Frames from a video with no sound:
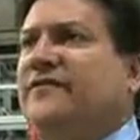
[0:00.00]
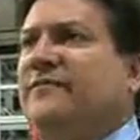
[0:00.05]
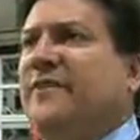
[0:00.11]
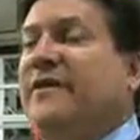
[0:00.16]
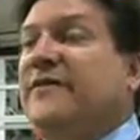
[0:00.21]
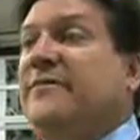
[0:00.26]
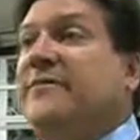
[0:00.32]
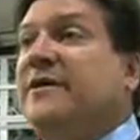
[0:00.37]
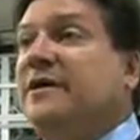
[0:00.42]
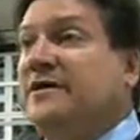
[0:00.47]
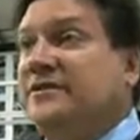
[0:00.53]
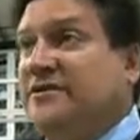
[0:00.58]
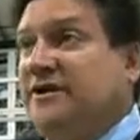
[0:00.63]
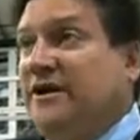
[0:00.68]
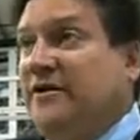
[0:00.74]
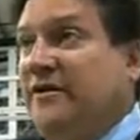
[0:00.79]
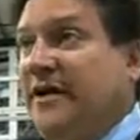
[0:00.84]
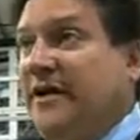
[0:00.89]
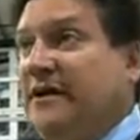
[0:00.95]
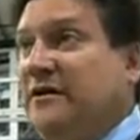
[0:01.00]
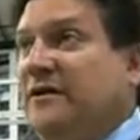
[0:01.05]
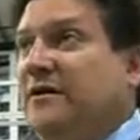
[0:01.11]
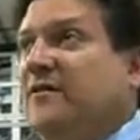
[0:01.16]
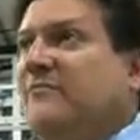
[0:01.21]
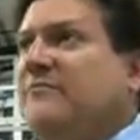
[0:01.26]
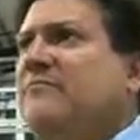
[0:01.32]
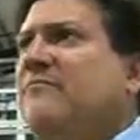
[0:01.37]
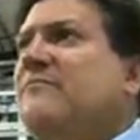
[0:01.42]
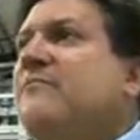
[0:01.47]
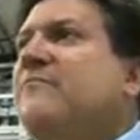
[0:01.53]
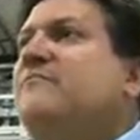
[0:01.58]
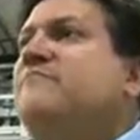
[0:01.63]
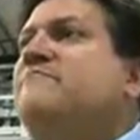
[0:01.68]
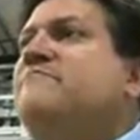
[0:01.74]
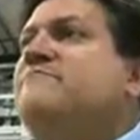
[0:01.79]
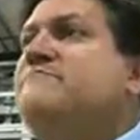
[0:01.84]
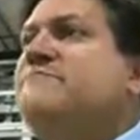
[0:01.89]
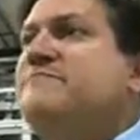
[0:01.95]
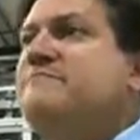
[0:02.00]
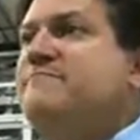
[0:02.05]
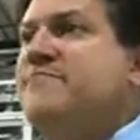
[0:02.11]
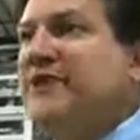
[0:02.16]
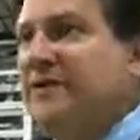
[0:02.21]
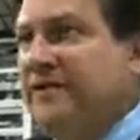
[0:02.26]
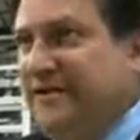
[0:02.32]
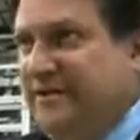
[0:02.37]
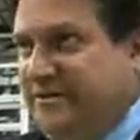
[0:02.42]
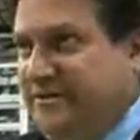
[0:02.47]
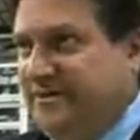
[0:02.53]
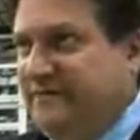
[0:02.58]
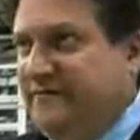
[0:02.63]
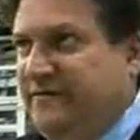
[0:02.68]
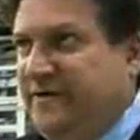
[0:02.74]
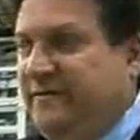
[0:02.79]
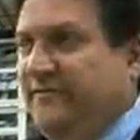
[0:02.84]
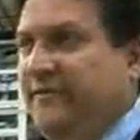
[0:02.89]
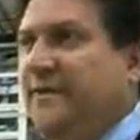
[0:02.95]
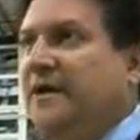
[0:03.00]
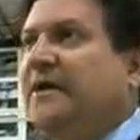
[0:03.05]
by the military? Billions of them.